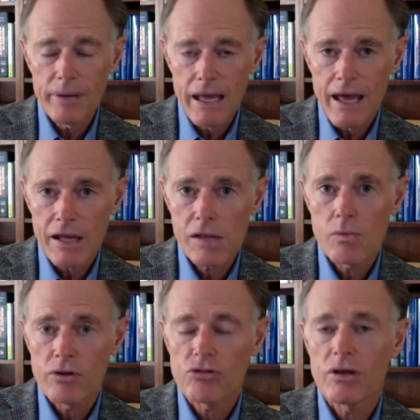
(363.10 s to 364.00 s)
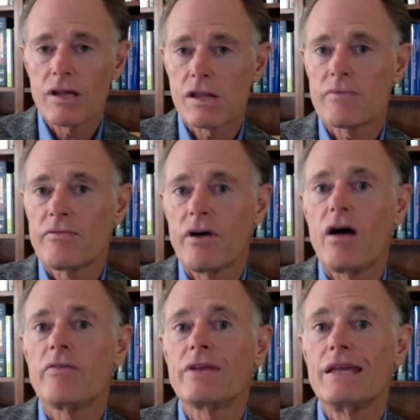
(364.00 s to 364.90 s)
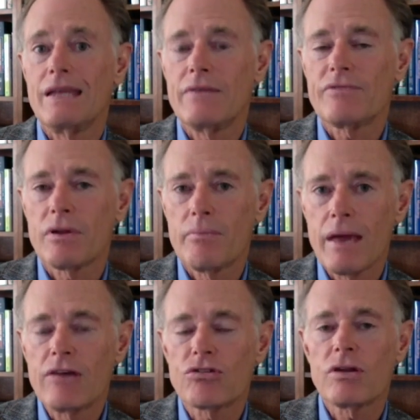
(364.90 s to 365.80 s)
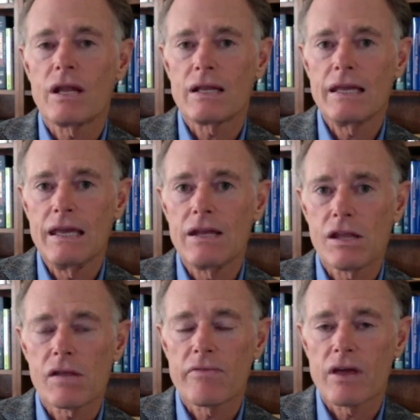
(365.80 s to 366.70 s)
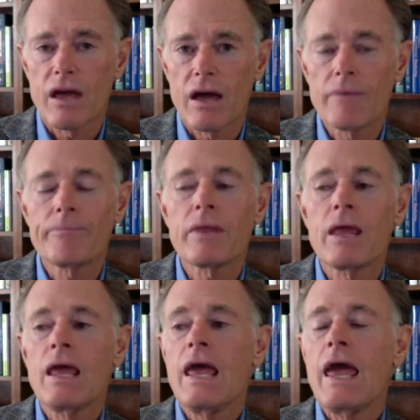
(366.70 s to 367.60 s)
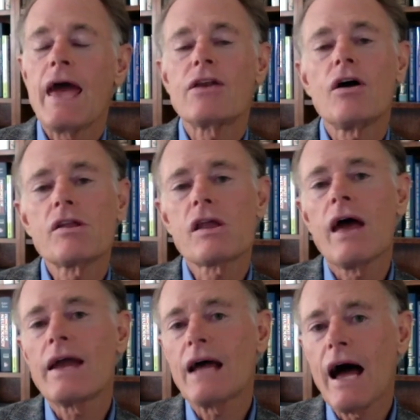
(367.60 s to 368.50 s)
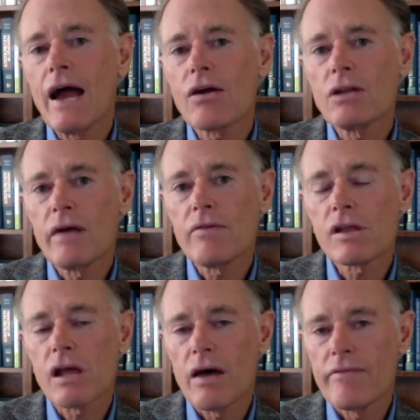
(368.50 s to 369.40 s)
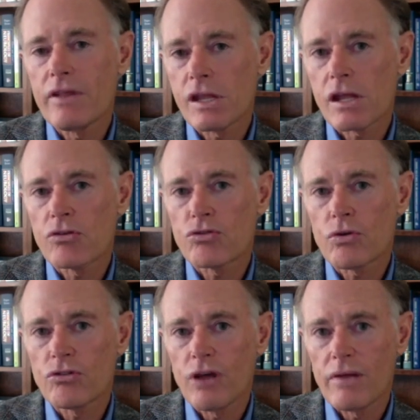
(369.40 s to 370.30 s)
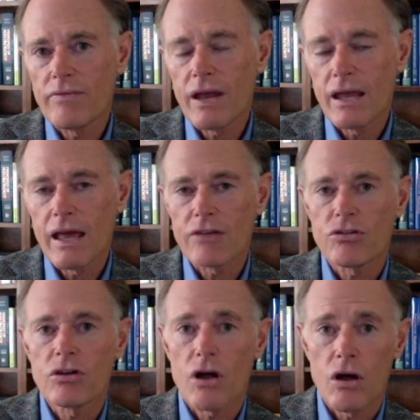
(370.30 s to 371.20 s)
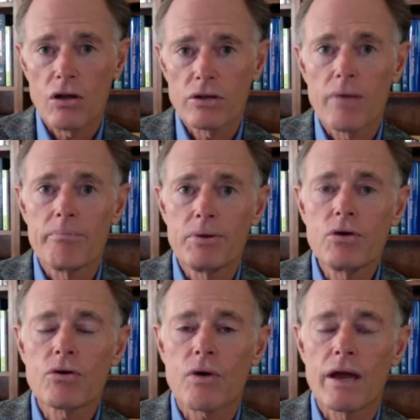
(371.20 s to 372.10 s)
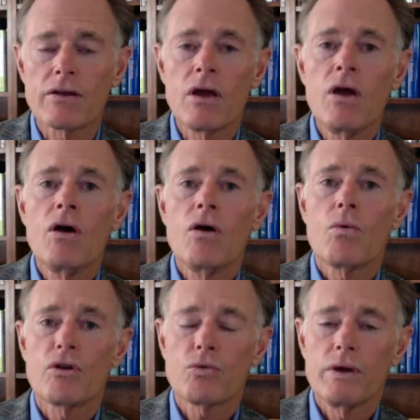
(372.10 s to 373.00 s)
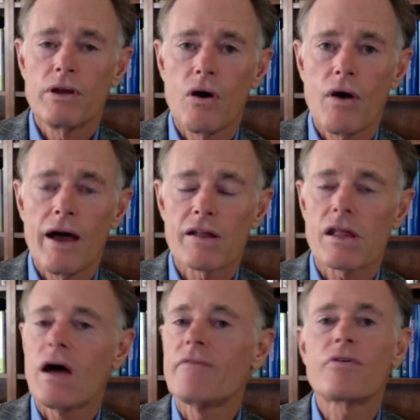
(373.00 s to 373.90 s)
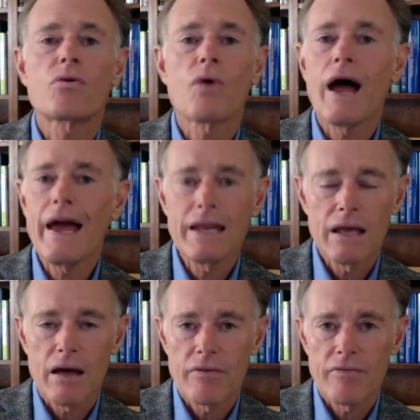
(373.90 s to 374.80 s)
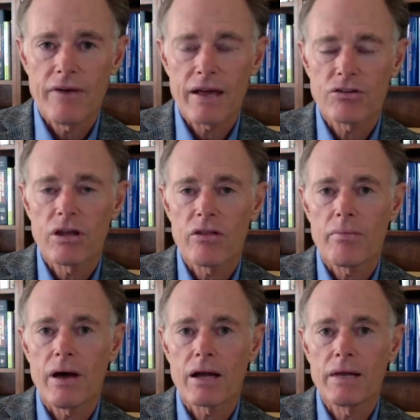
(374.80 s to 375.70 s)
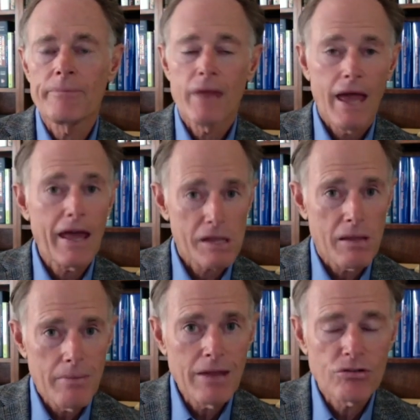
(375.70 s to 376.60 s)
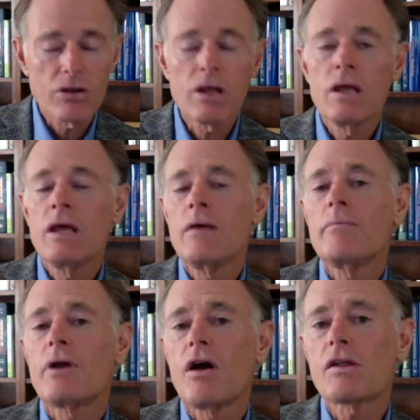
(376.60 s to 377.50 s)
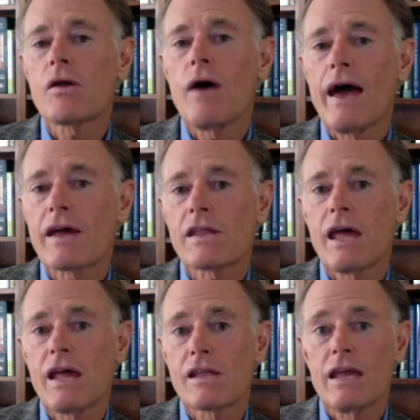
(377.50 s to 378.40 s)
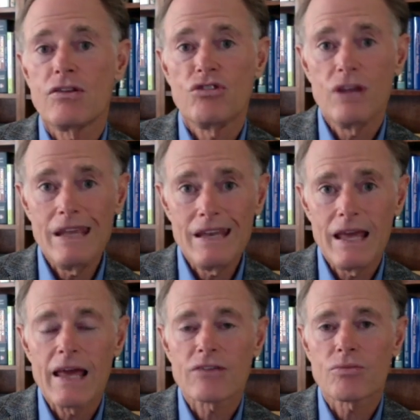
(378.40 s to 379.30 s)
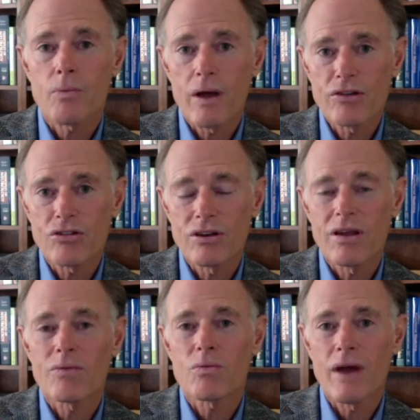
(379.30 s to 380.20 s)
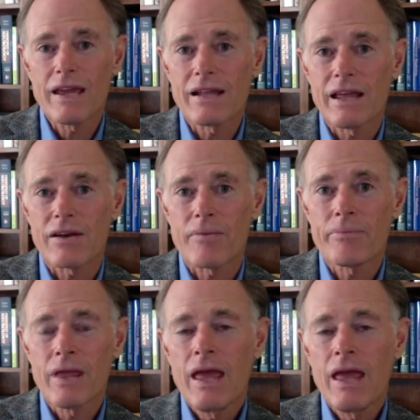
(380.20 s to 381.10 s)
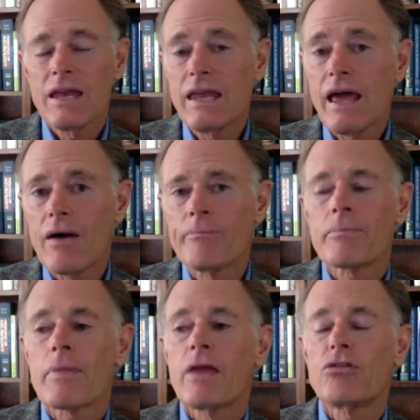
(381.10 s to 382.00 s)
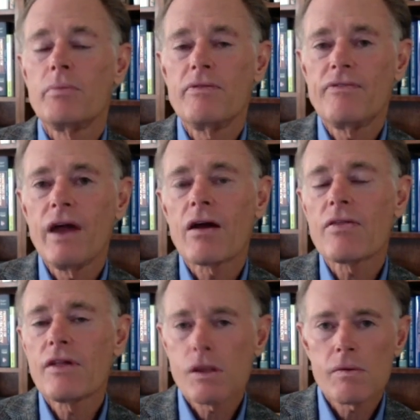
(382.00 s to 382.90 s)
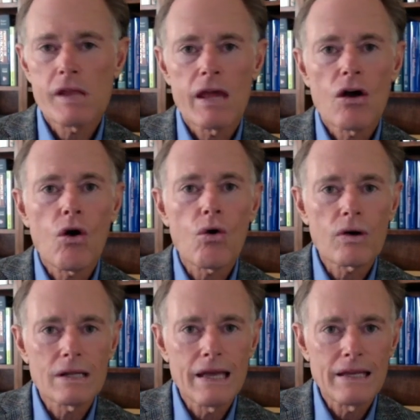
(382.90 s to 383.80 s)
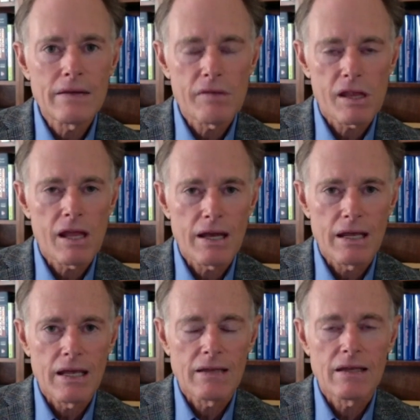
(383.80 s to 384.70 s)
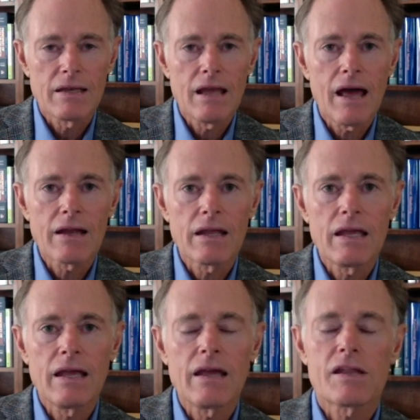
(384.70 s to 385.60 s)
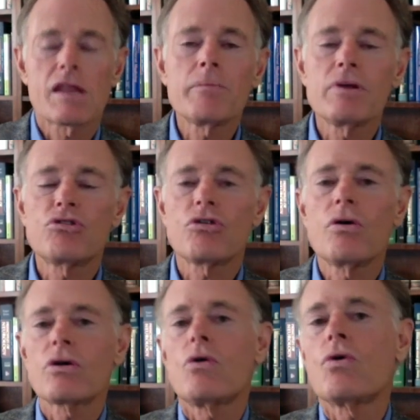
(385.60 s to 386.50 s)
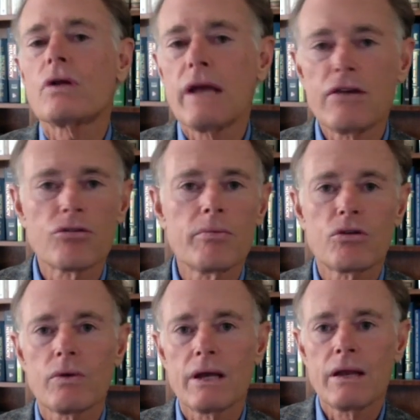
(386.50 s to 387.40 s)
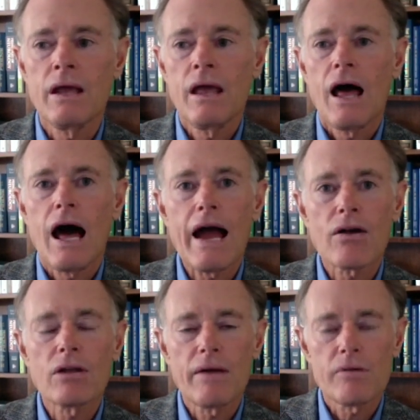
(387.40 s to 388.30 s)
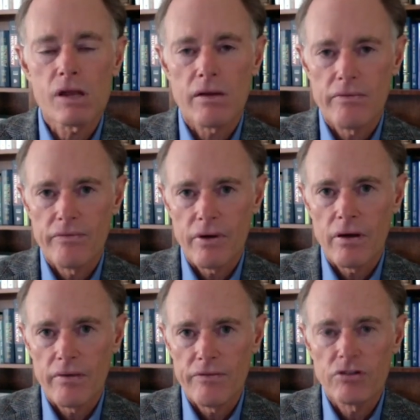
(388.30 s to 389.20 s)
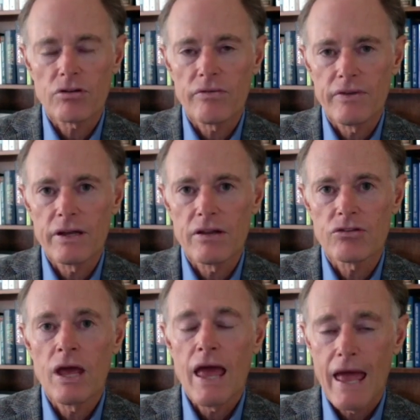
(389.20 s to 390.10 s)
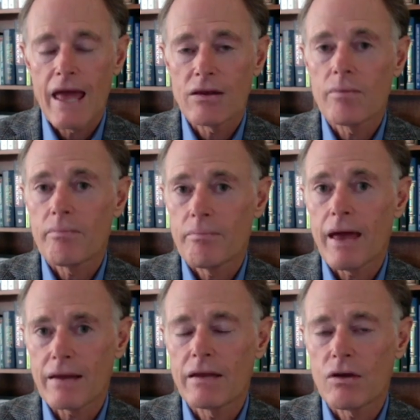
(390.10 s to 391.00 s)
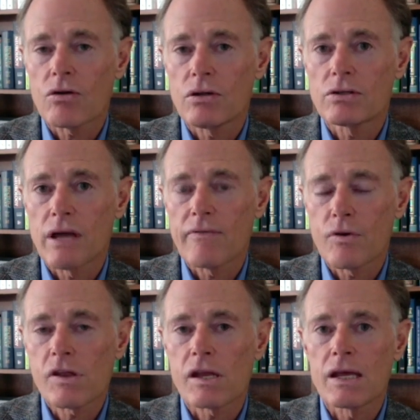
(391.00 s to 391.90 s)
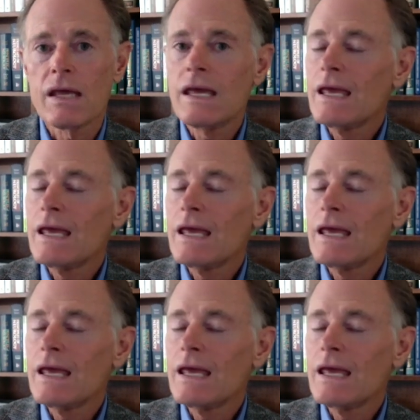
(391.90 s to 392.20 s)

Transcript: P S, which is involved in inflammation and leakiness of the gut, and also had higher levels of this short-chain fatty acid called butyrate, which we know has a variety of effects in the body, as I mentioned, but also acts as a gene expression regulator. Now, to be fair, this was a correlative study. It did not, it, it simply showed a correlation between higher levels of uh, physical fitness and bacterial diversity.